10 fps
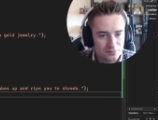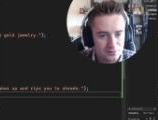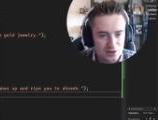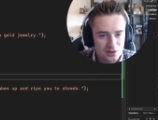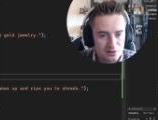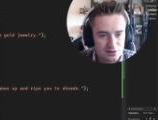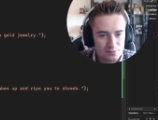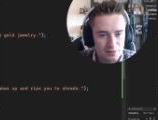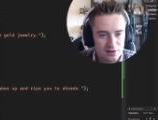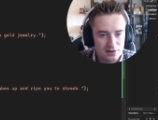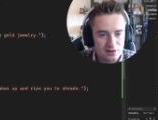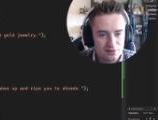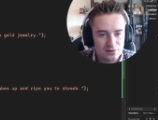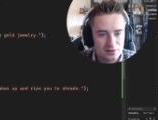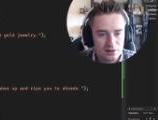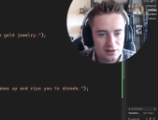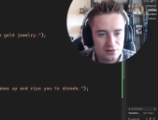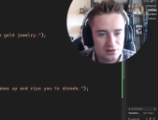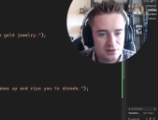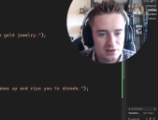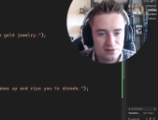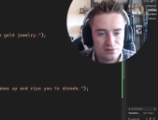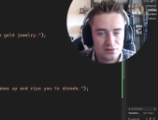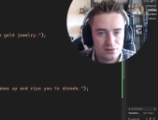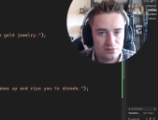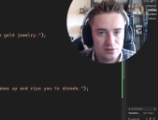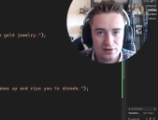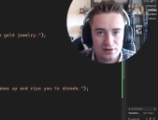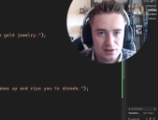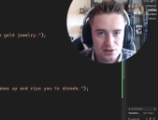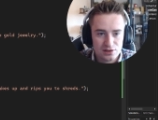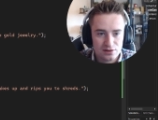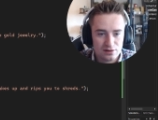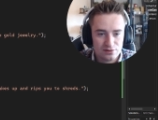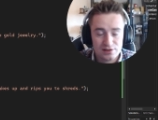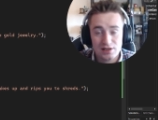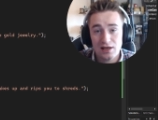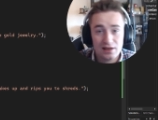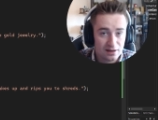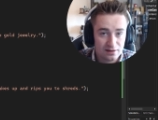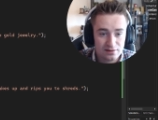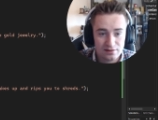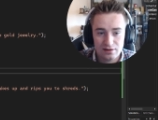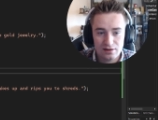just spell it differently or use a different variation of saying yes